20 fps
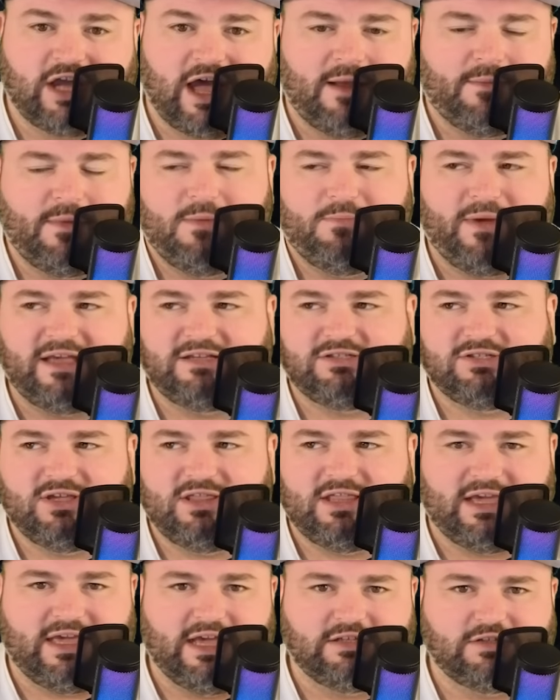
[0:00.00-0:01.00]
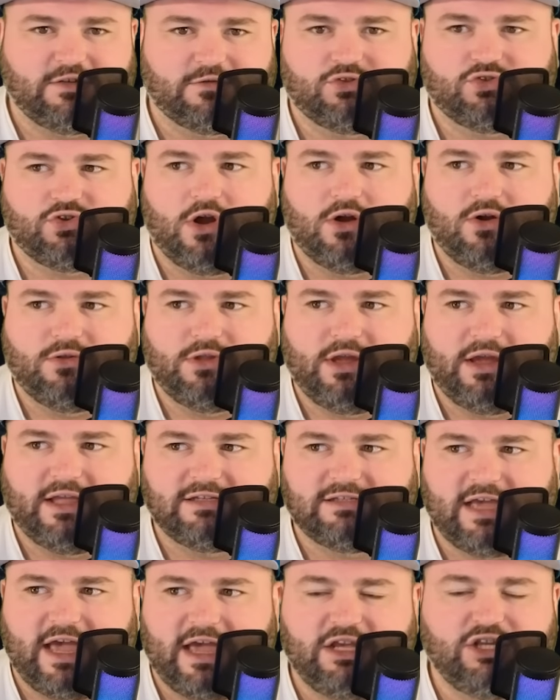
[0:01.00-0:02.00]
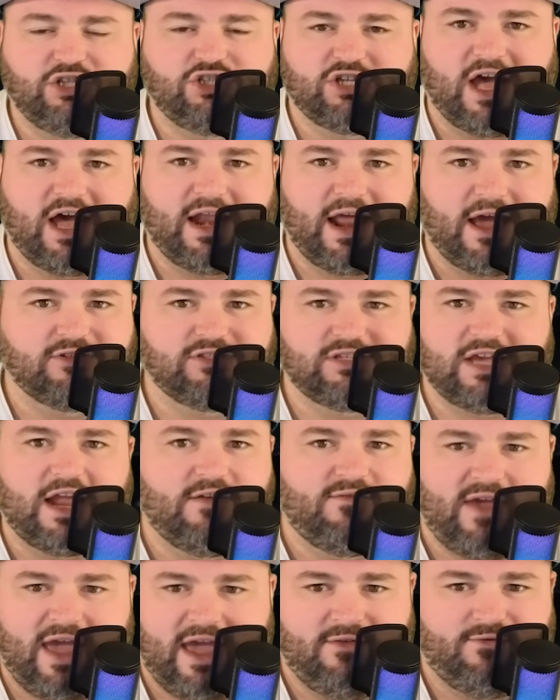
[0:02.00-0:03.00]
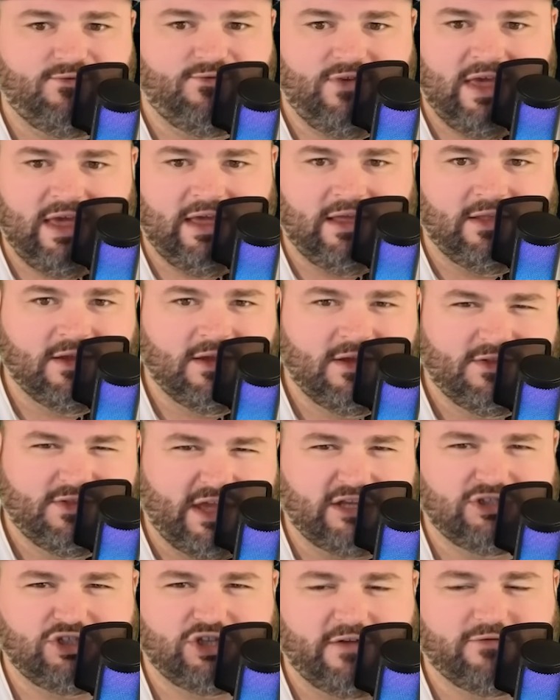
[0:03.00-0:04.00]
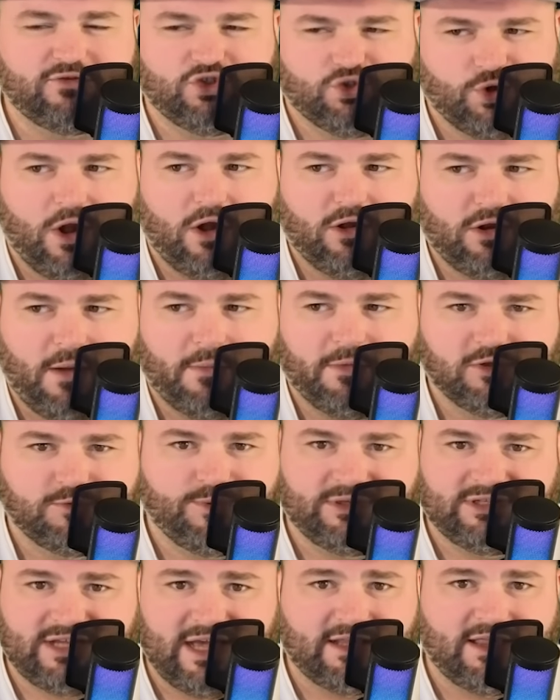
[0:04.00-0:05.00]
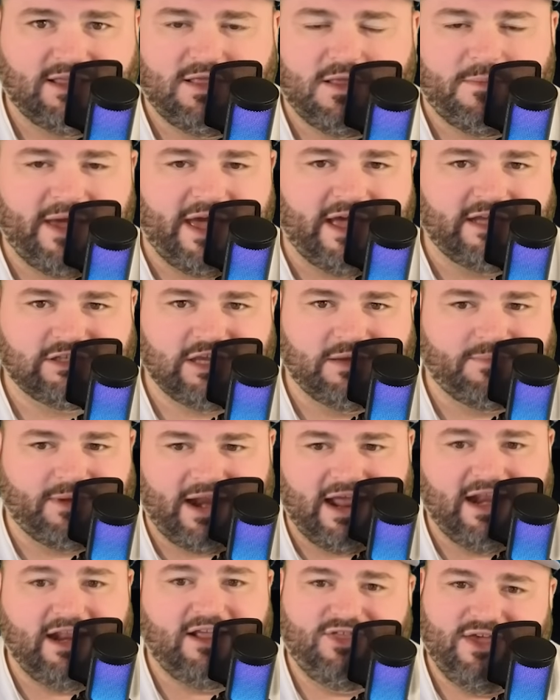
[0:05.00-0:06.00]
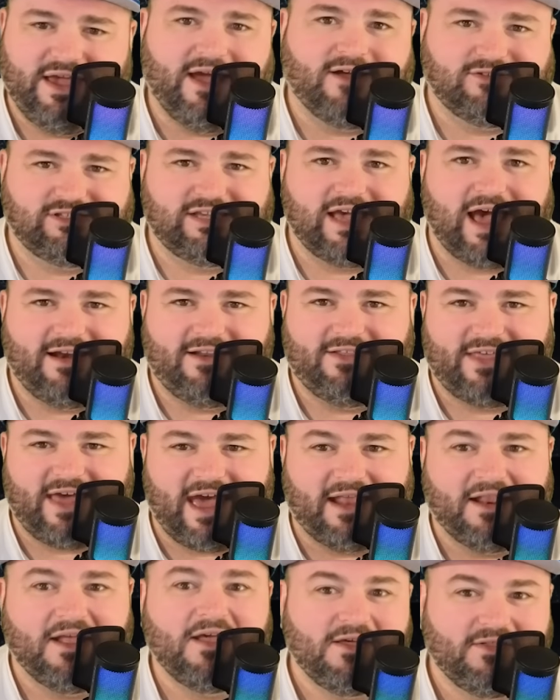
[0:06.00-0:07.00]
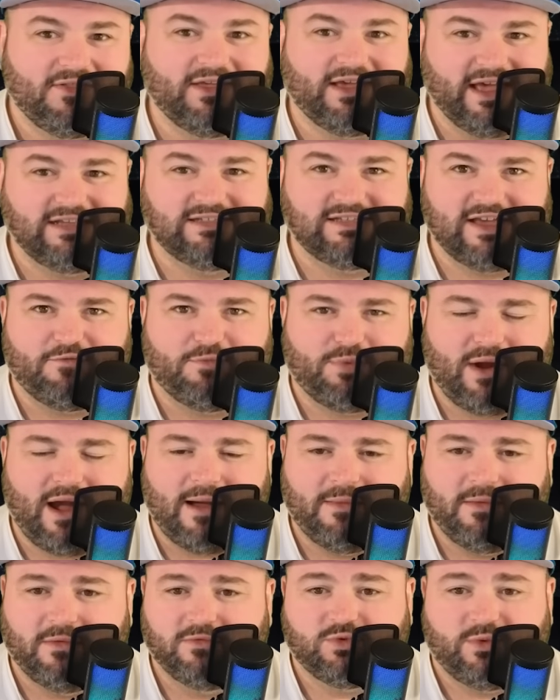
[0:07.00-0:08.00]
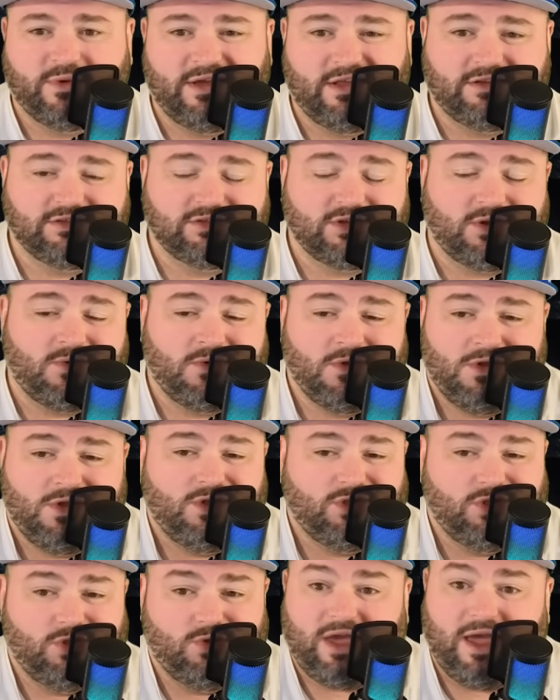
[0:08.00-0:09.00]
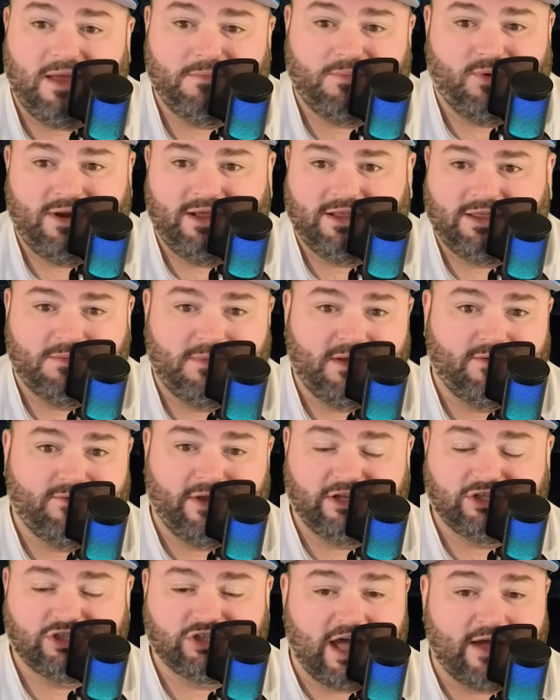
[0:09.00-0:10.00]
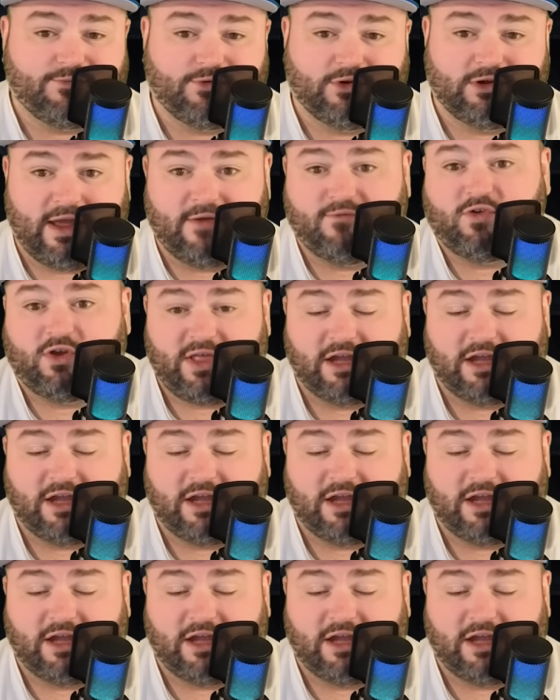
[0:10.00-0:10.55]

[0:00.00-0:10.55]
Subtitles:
I mean, basically, the Kings have struggled against any shot outside of 8 feet. They actually have strong numbers protecting the basket, but anything outside of that, the Kings have problems with. So you can point at the mid-range shot for Denver.